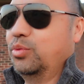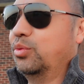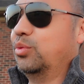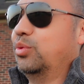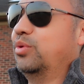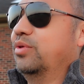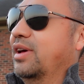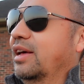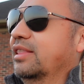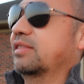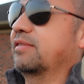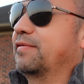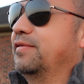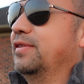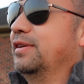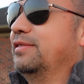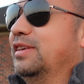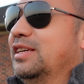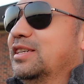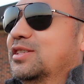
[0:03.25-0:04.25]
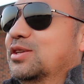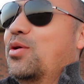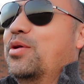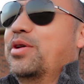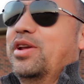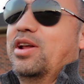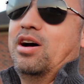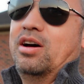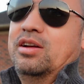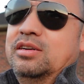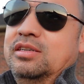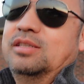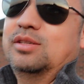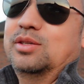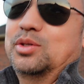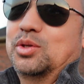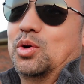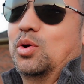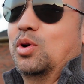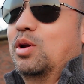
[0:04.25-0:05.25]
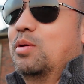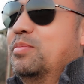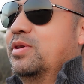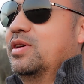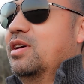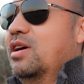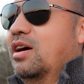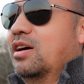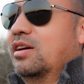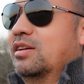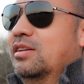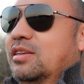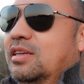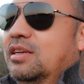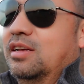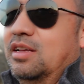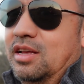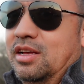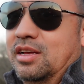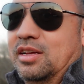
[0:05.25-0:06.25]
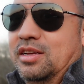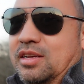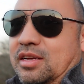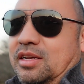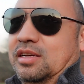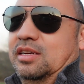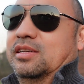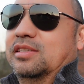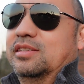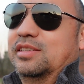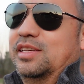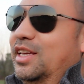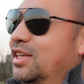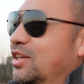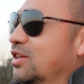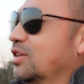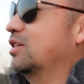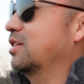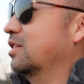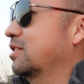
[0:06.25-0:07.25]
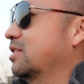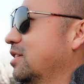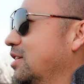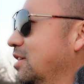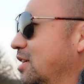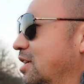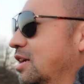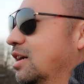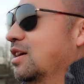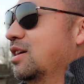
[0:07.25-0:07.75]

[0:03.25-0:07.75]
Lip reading: we've got the 50s going on, so let me take you to see